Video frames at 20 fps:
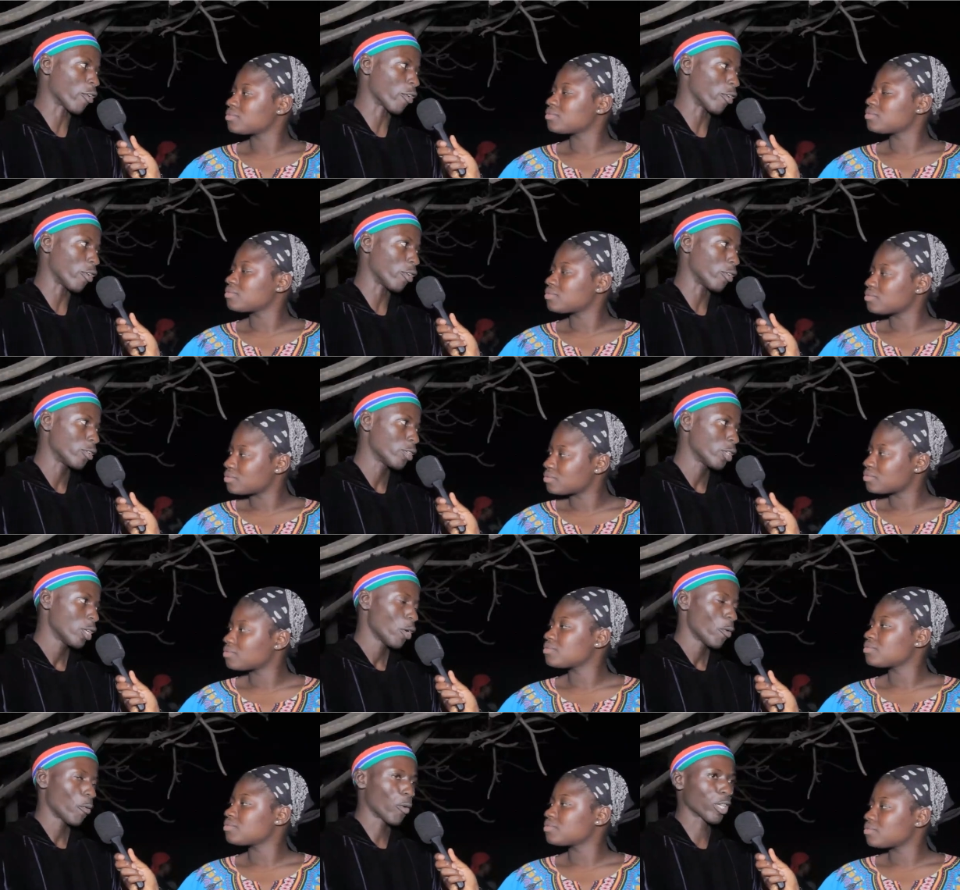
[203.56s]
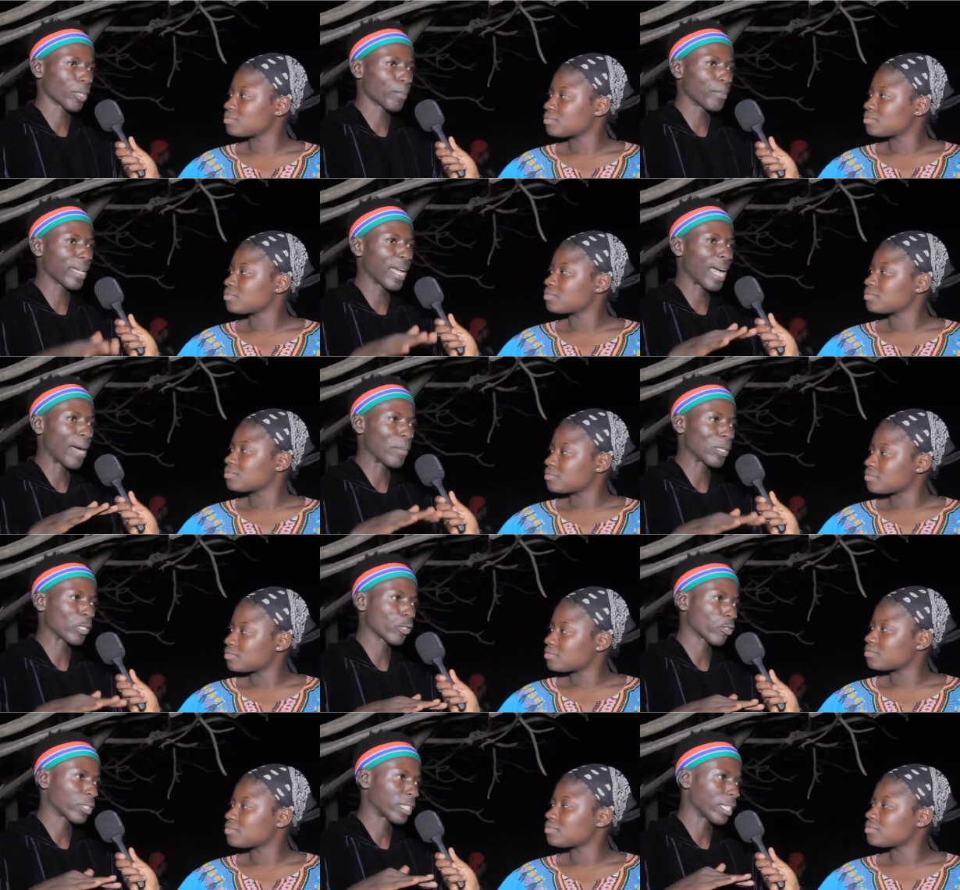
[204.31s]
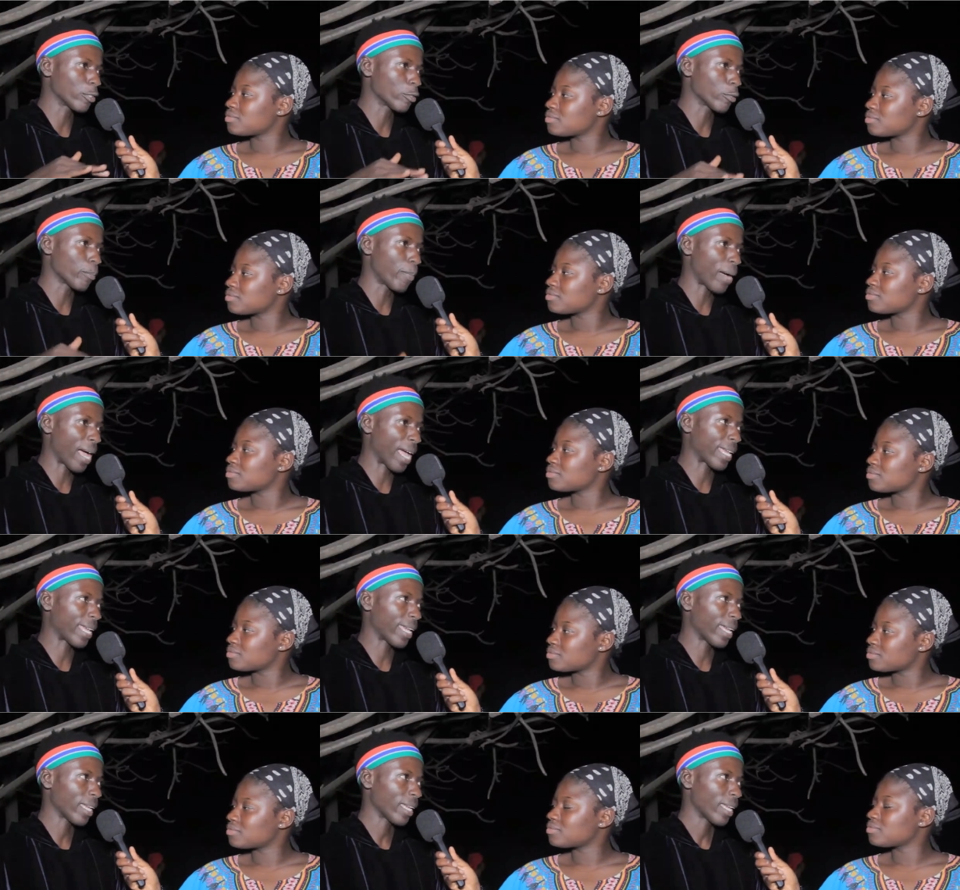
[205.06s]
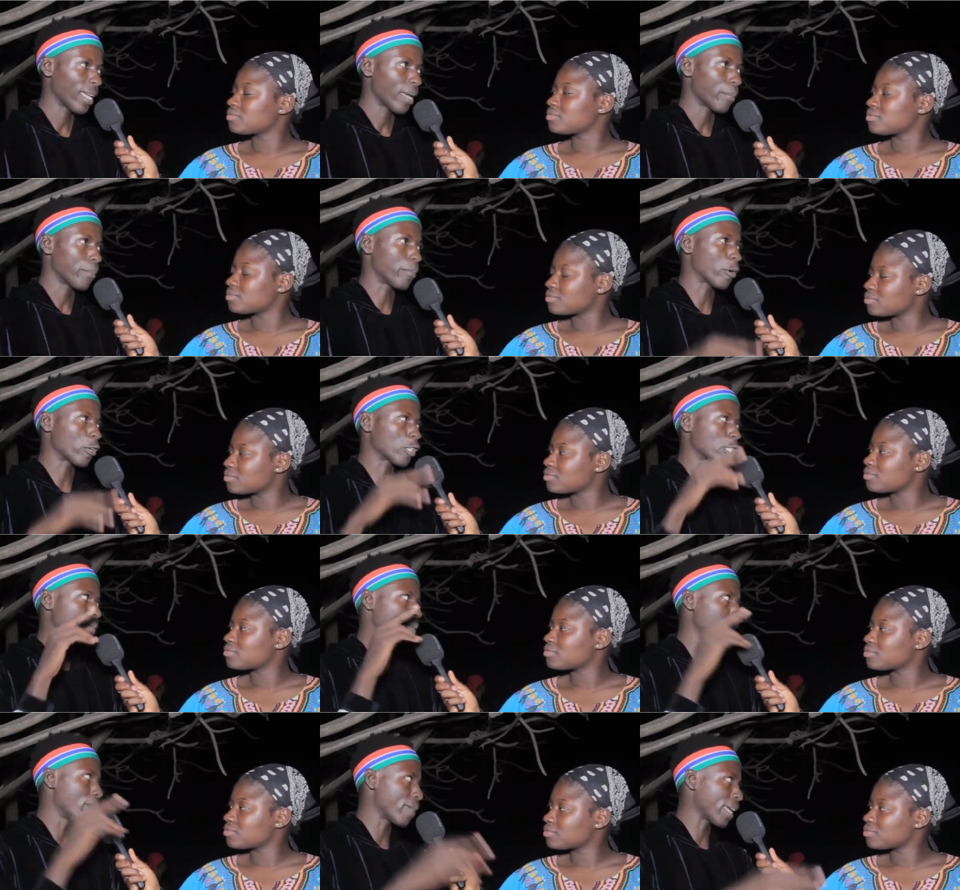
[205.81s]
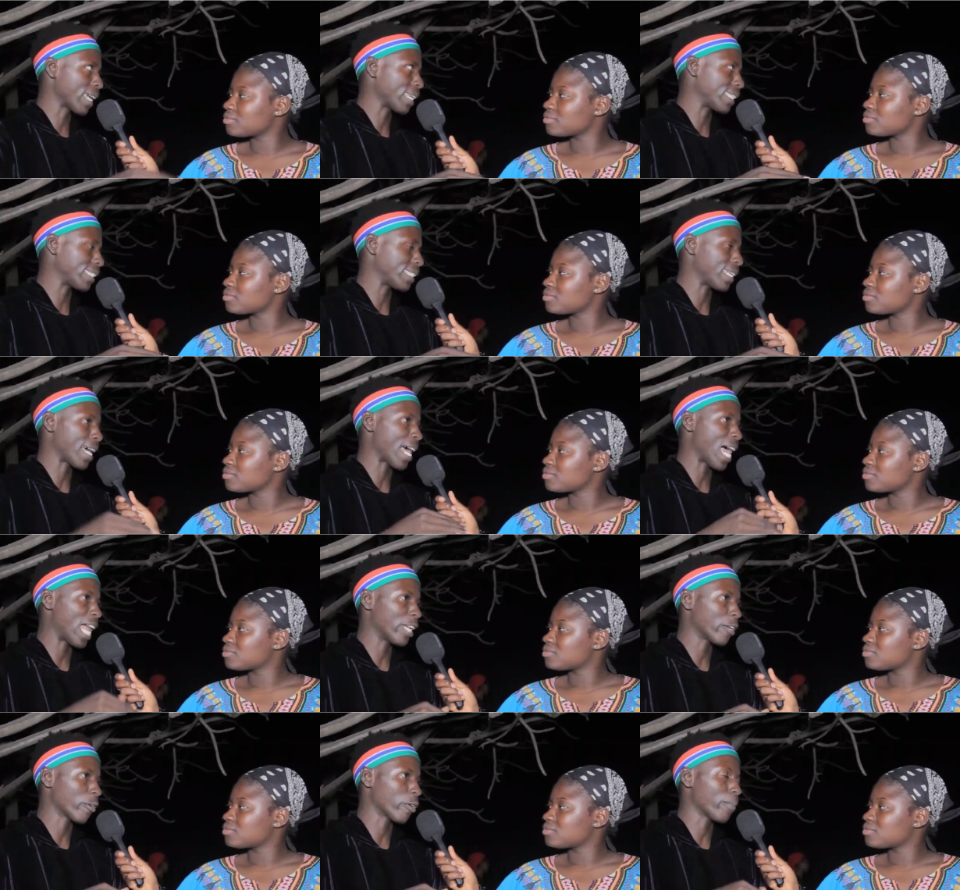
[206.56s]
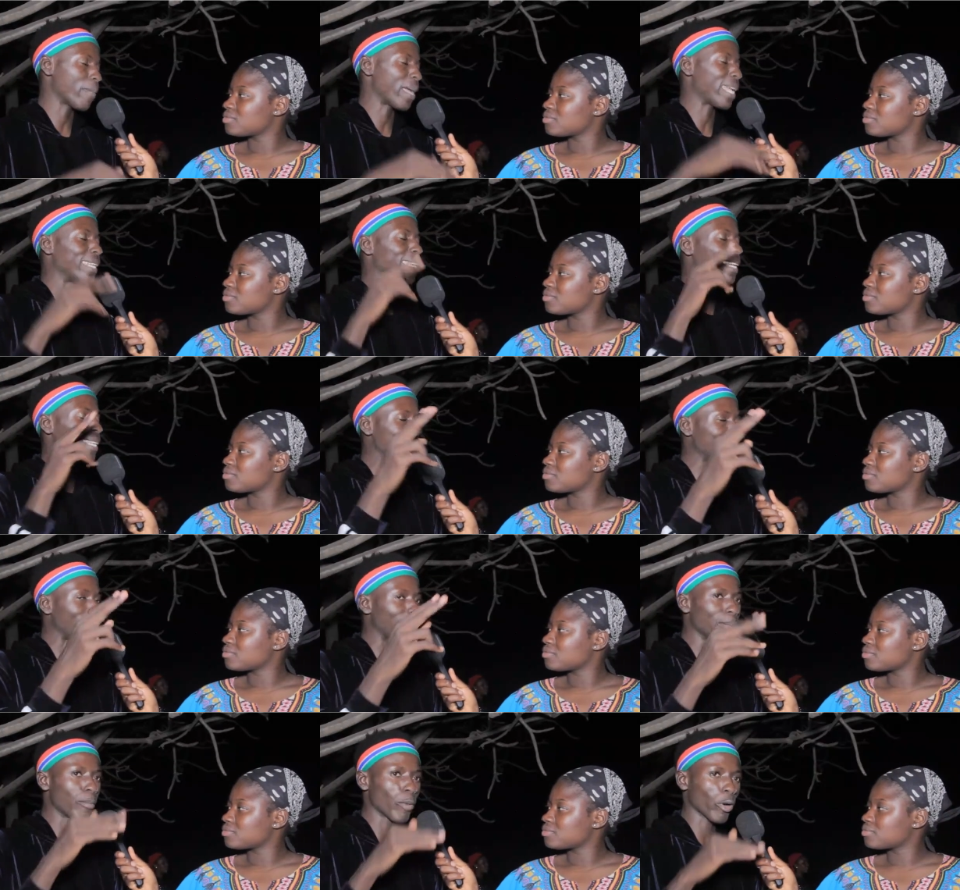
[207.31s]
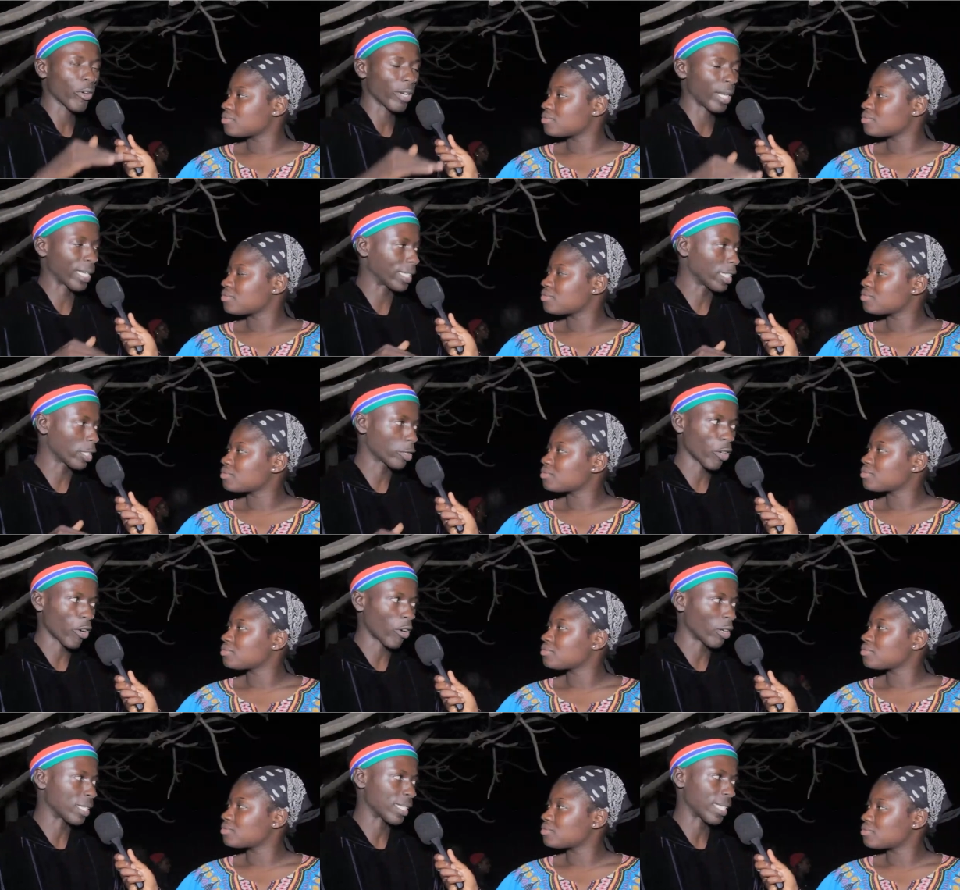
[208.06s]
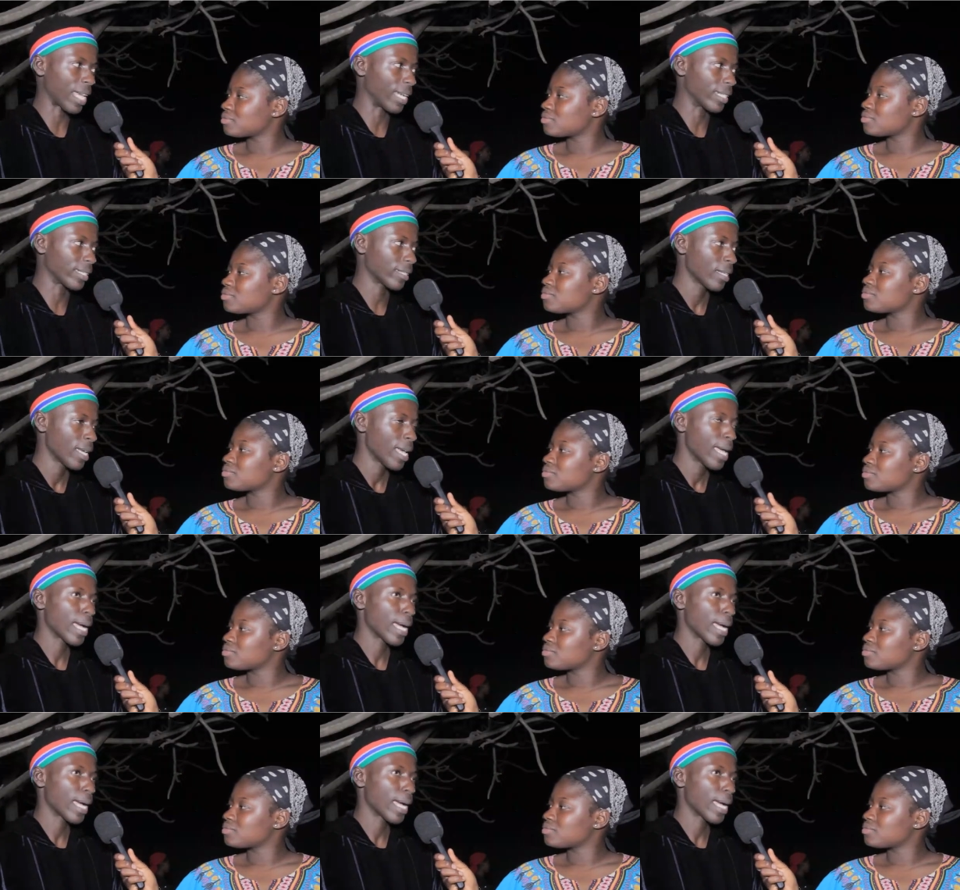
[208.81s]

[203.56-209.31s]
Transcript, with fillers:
Speaker 1: konkon. Water being a man certain to bake because be menketa jangal na ko bay next year animal correct TikTok concert